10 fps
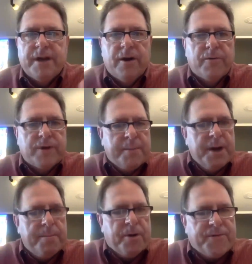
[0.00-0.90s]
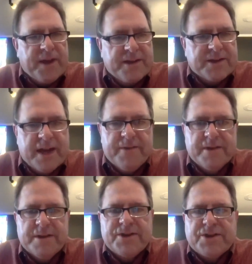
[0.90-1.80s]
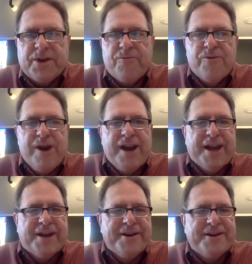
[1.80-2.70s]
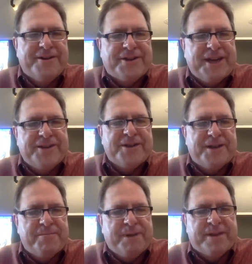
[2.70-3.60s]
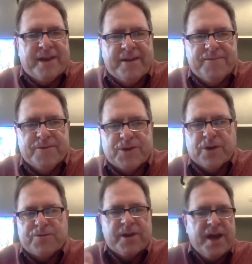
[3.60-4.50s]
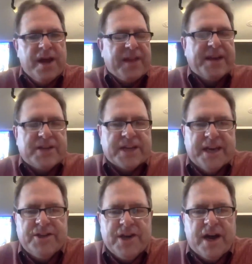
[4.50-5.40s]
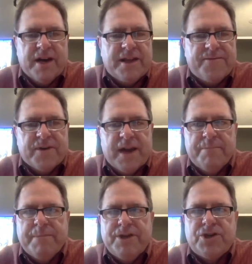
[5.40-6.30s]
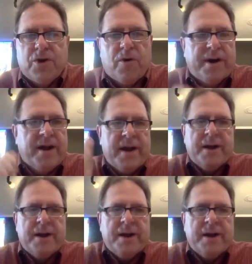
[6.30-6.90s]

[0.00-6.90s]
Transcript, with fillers: know, coming up on Thanksgiving, this is a really good season to be thankful. So thanks yeah. again, Jonathan, for letting me join.